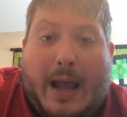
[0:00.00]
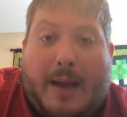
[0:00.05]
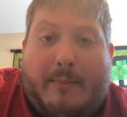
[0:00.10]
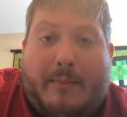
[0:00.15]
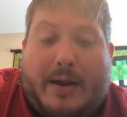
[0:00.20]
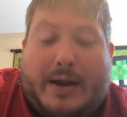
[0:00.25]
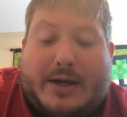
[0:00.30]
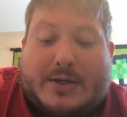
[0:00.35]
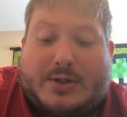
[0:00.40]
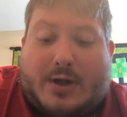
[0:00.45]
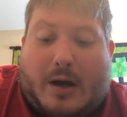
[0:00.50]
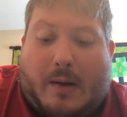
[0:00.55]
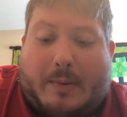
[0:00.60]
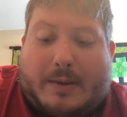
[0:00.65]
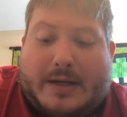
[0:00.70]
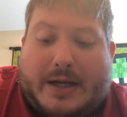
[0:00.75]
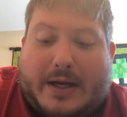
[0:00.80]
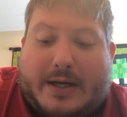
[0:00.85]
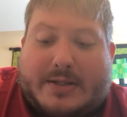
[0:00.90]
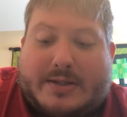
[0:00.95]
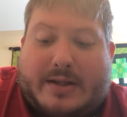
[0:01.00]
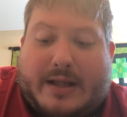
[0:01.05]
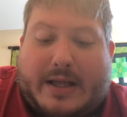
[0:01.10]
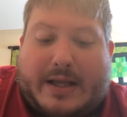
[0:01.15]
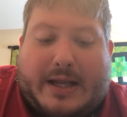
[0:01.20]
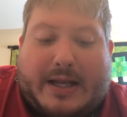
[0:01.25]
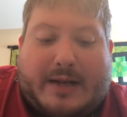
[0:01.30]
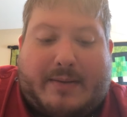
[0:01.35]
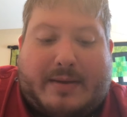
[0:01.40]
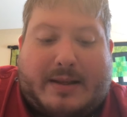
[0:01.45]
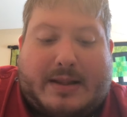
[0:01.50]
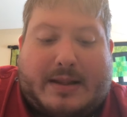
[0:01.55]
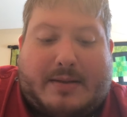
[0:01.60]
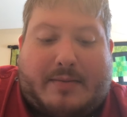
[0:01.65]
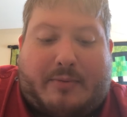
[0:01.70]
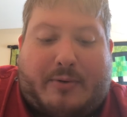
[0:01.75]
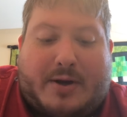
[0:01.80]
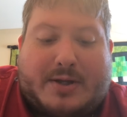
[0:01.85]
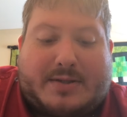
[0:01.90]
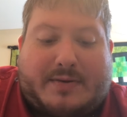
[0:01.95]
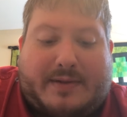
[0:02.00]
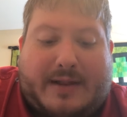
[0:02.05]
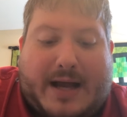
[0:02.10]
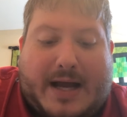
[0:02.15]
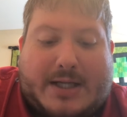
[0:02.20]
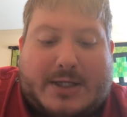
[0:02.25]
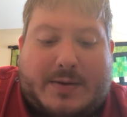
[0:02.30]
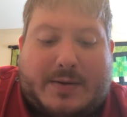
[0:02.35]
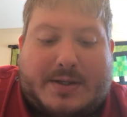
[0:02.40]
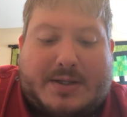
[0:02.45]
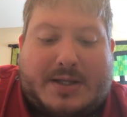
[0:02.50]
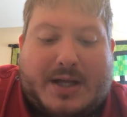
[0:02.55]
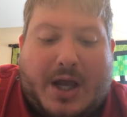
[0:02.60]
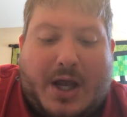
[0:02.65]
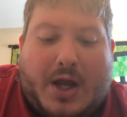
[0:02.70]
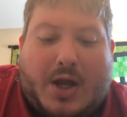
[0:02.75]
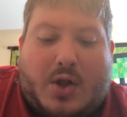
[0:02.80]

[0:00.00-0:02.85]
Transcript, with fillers: Make us all partakers of thy kingdom at the prayers of Lazarus.